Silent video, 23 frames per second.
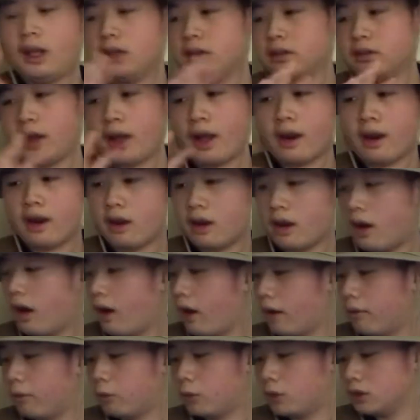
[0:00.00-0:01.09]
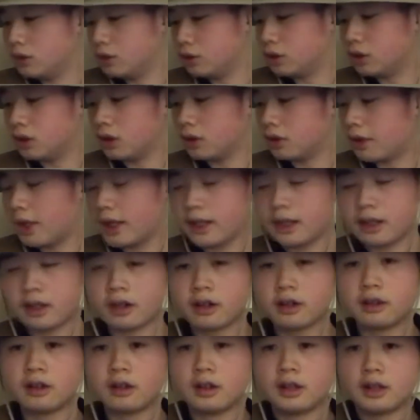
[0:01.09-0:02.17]
I do not have one to show right
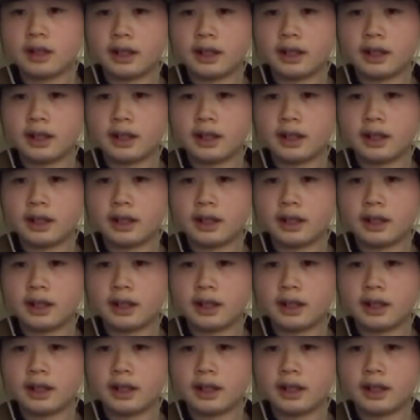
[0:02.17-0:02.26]
here.